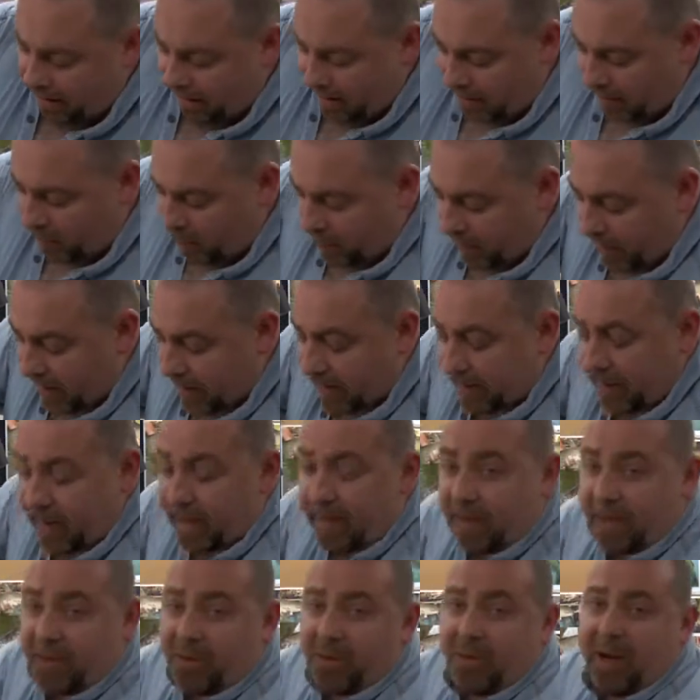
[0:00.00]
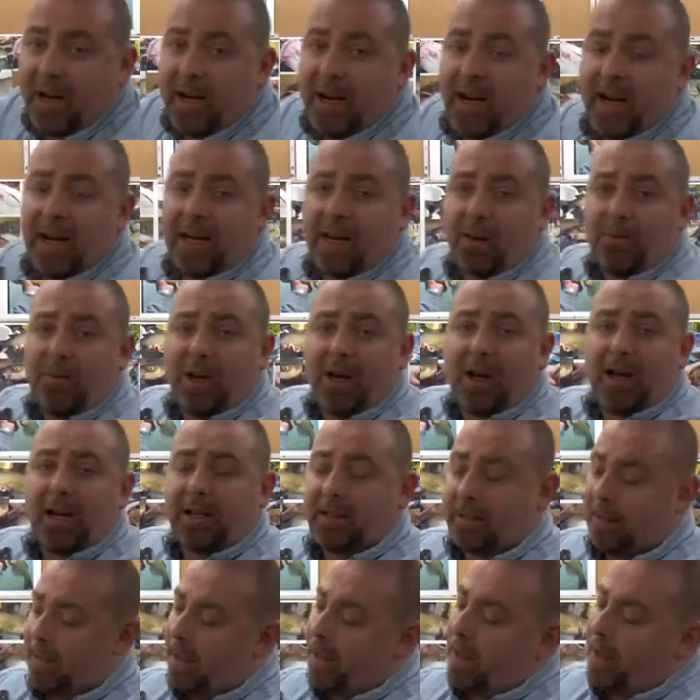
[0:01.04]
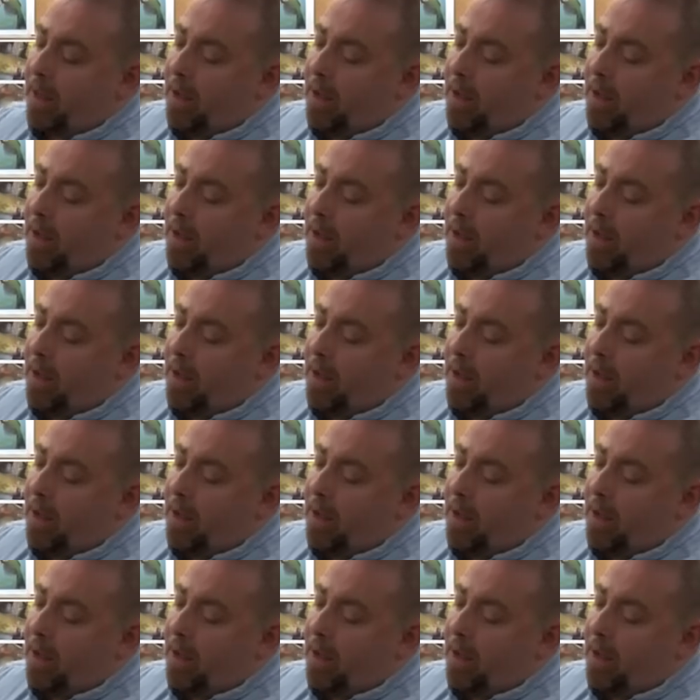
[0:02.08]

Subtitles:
and we're going to take this right out of the box.